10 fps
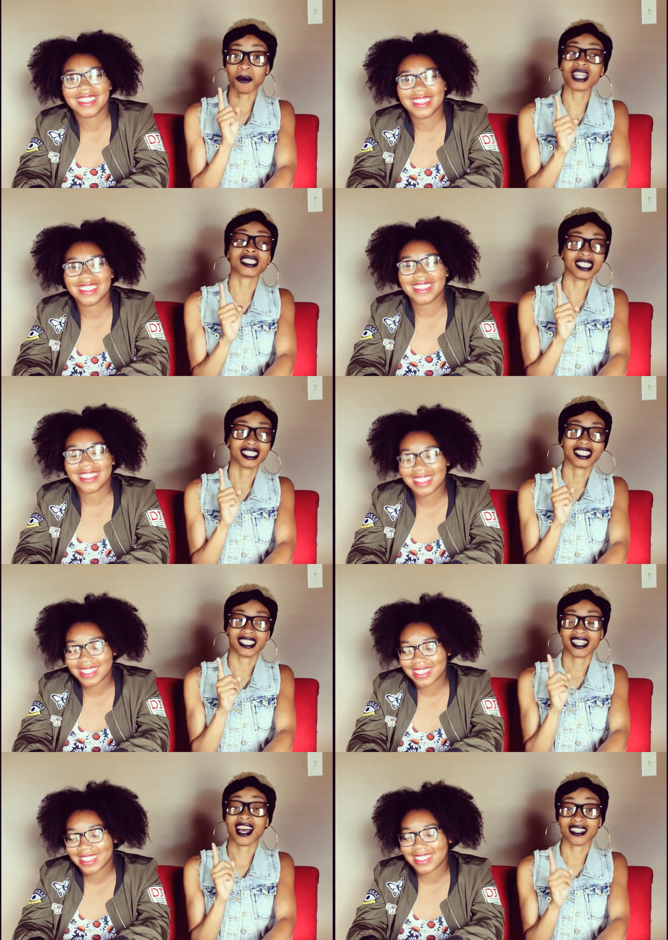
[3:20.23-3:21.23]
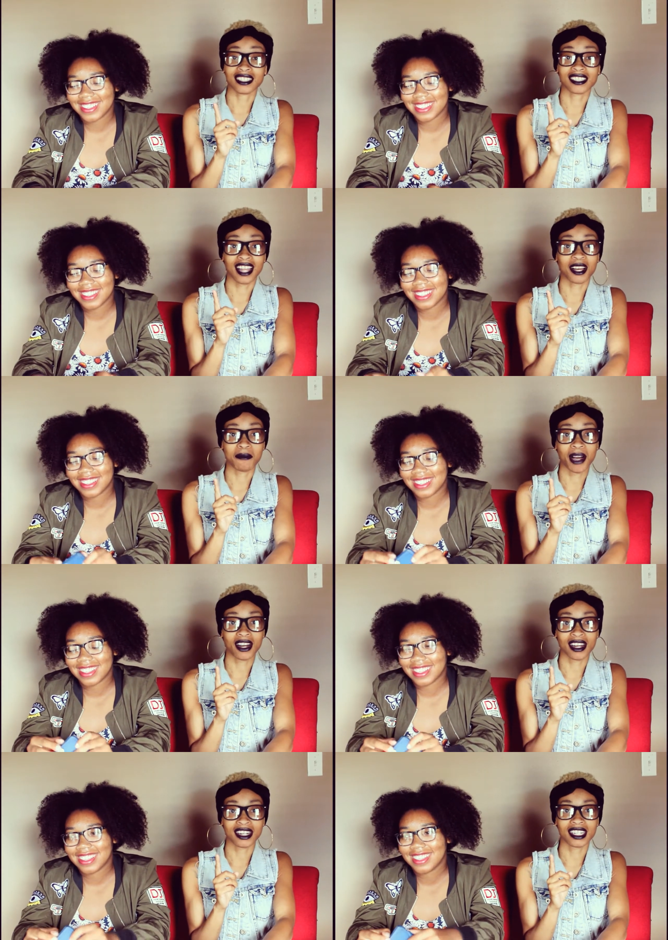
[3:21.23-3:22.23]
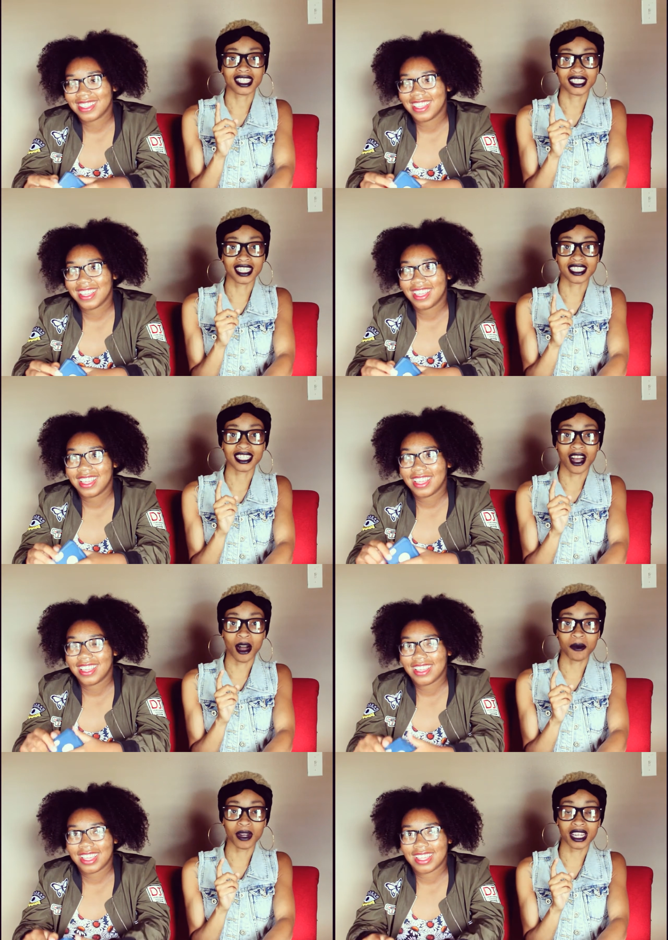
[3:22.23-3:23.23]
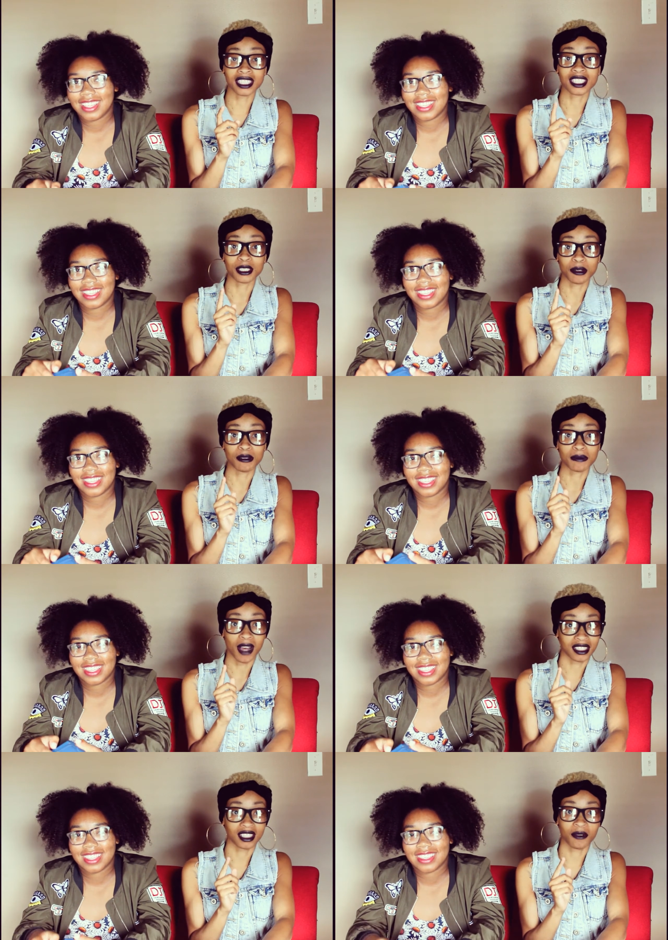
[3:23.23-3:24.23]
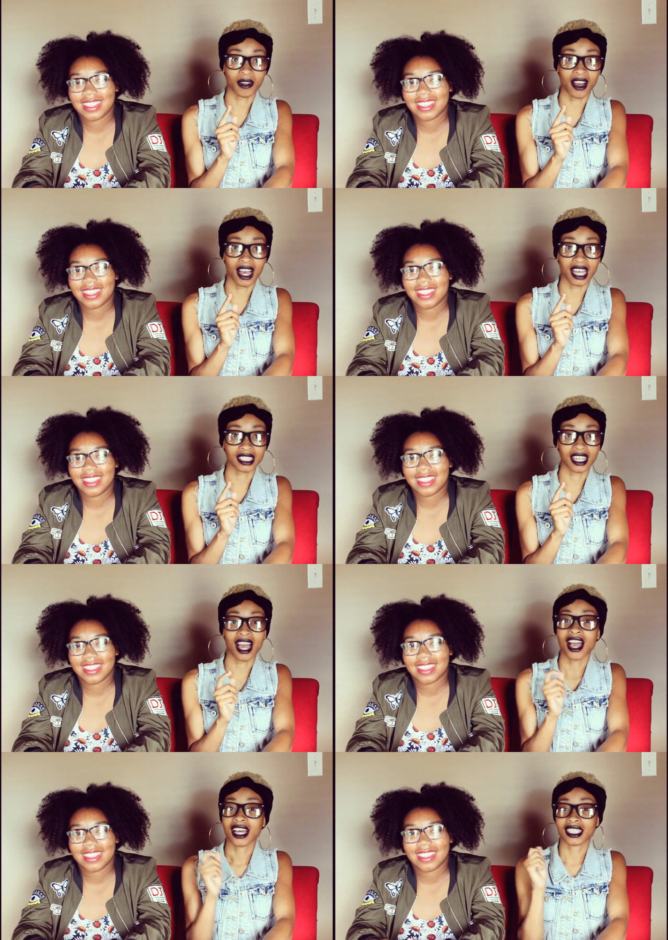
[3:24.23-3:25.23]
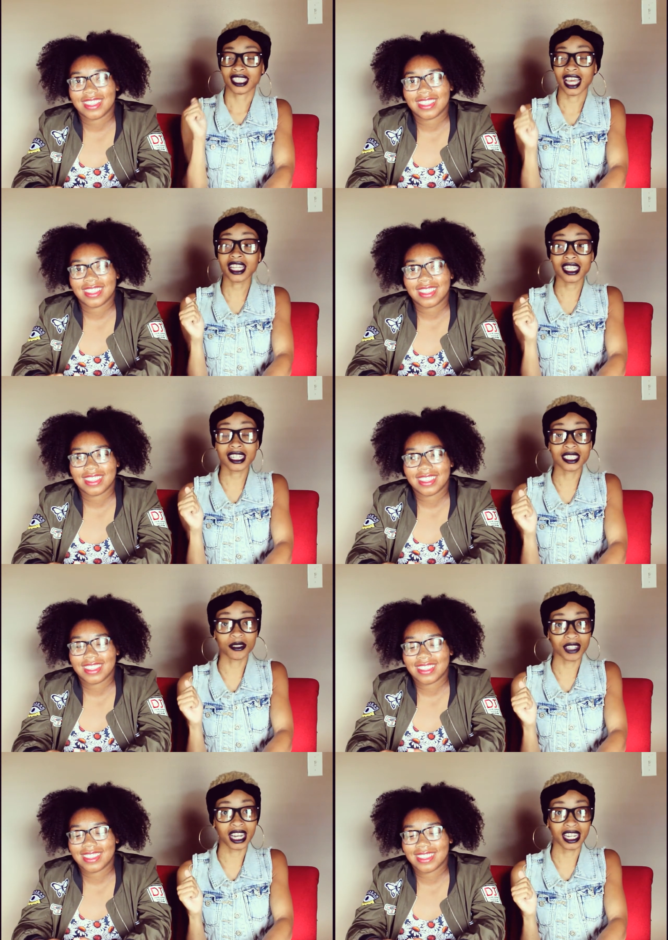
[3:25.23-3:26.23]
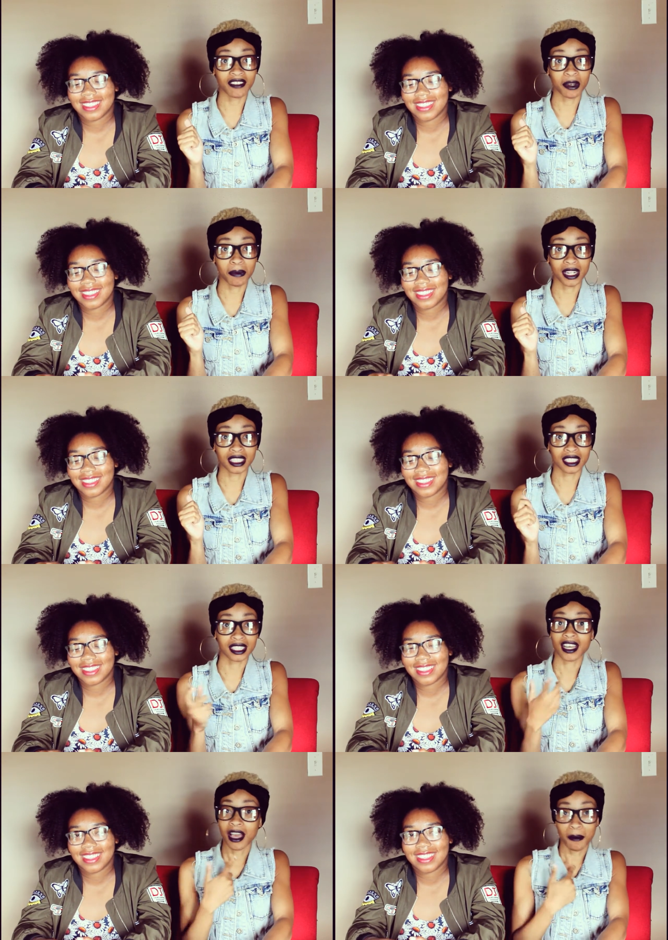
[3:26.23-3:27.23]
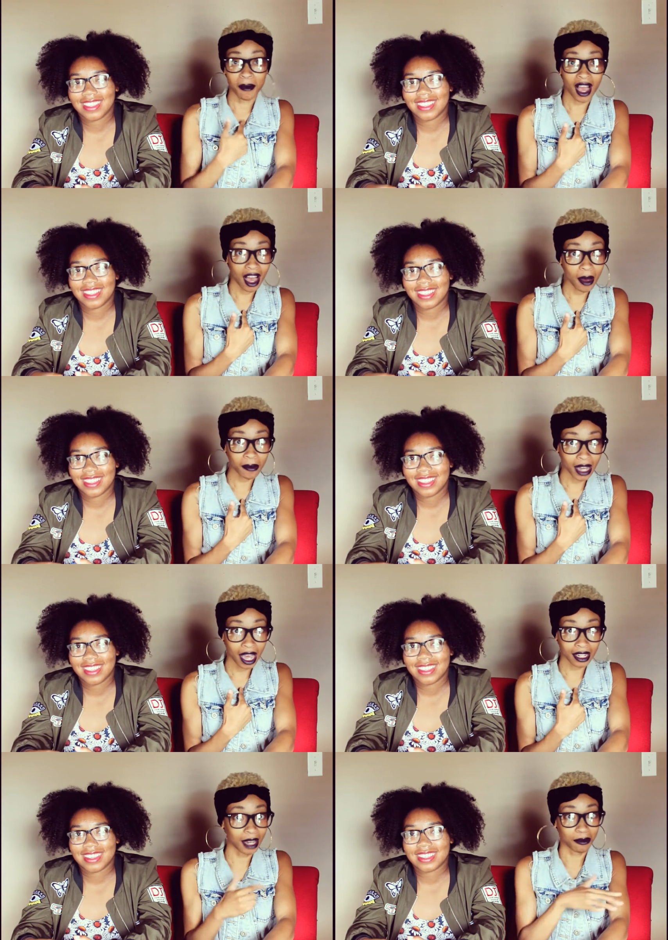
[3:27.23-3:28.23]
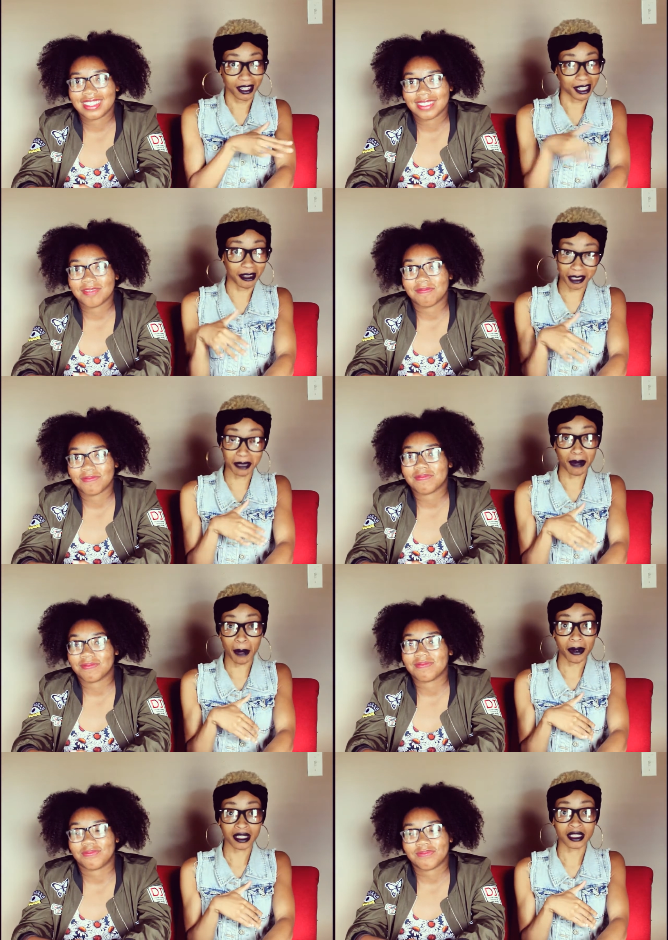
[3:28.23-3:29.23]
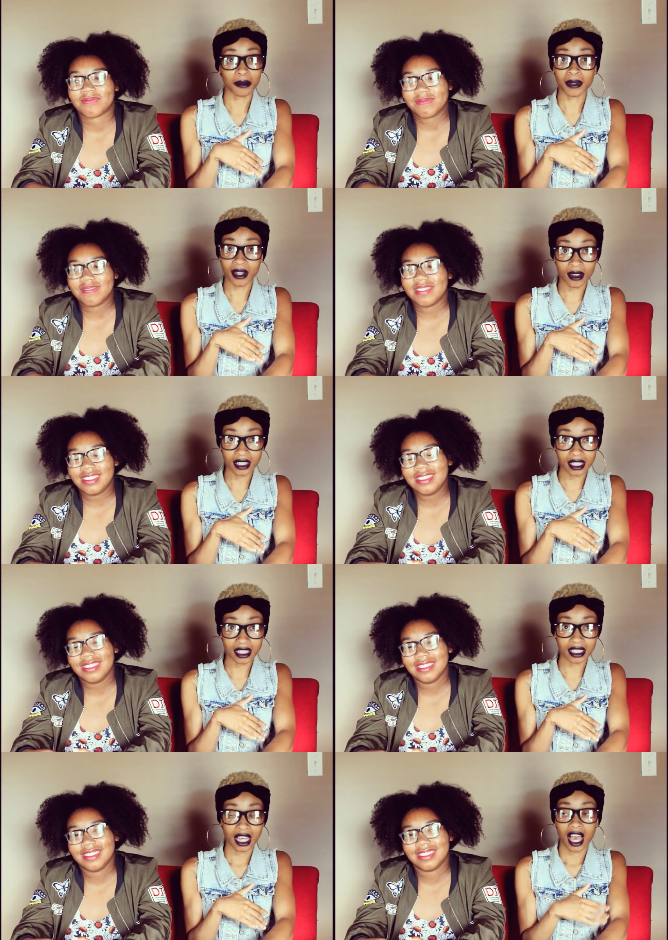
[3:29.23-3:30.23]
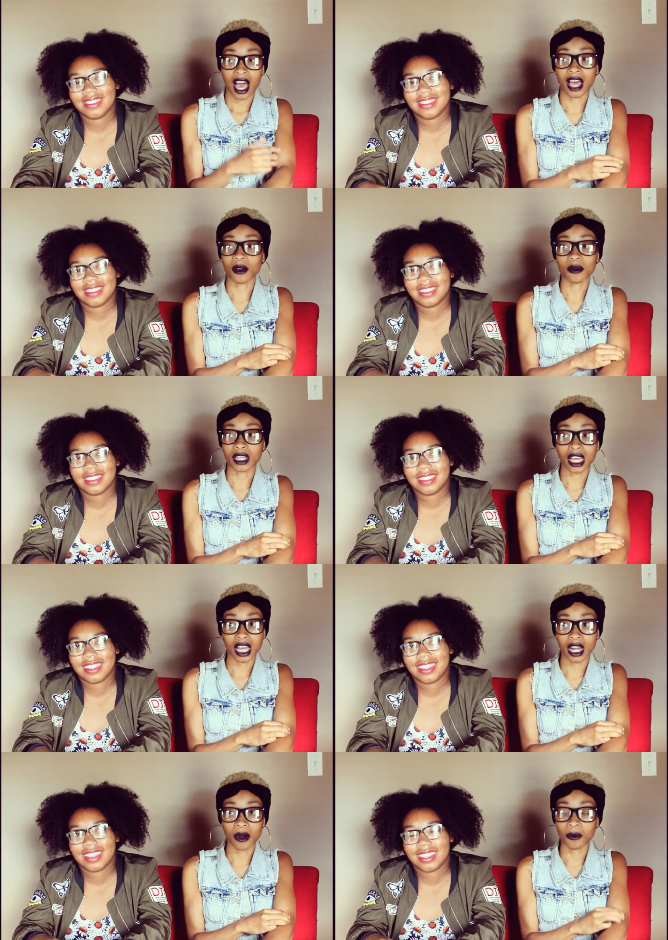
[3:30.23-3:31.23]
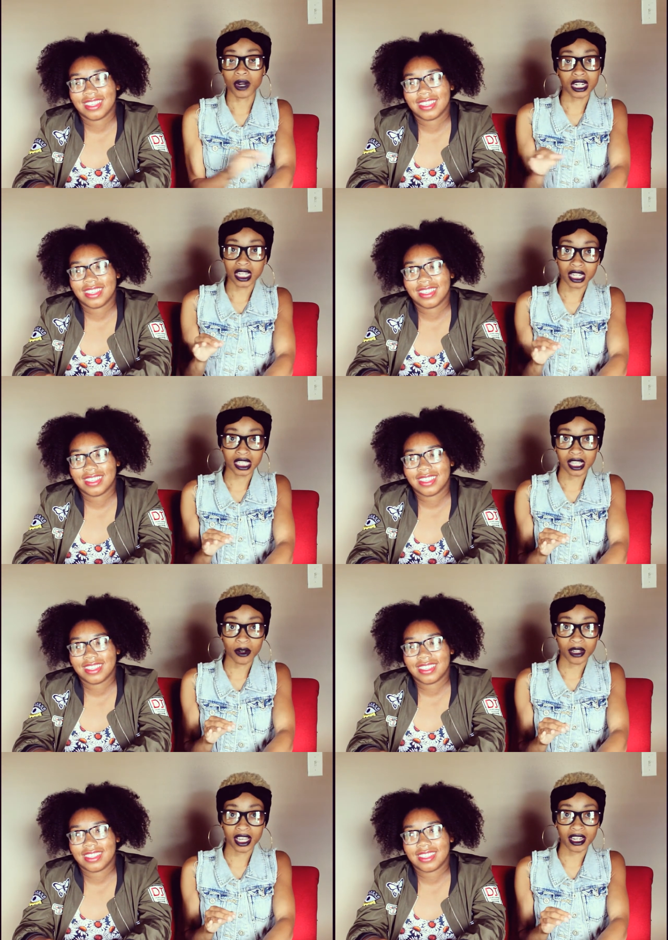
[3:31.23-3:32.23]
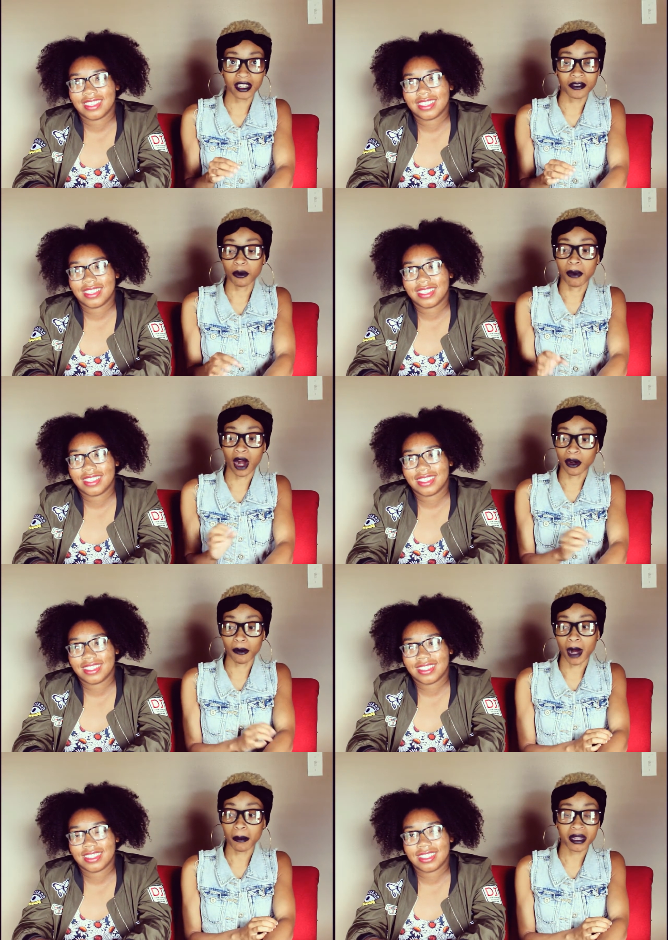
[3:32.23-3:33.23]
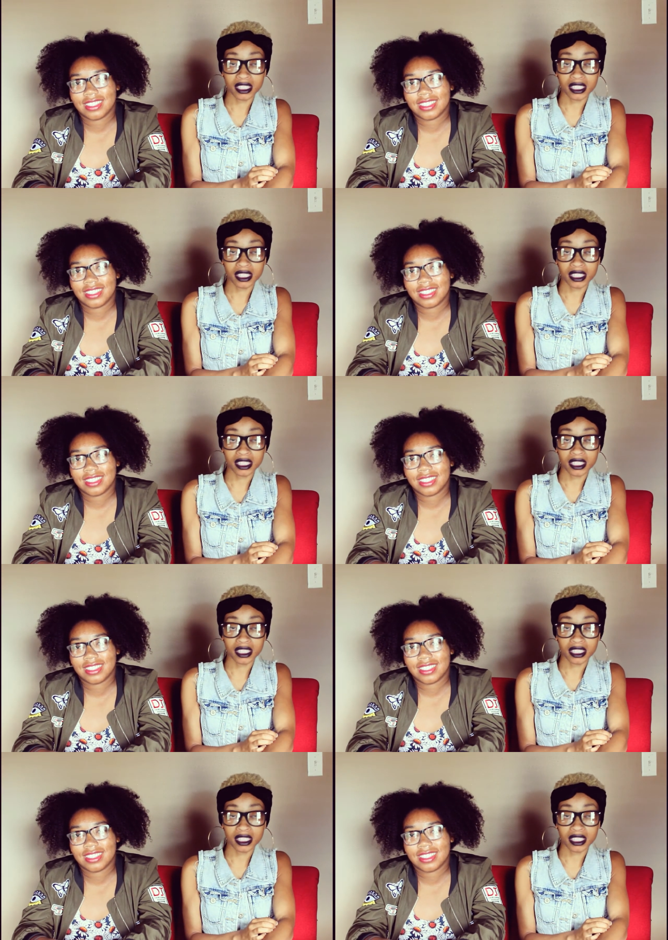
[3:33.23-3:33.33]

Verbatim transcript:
Speaker 1: one thing that I dislike about her is that she always uses my stuff without asking. Taylor is a very giving person, but I'm not. Like when it comes to my personal belongings, I don't care what it is. I don't care if you borrow my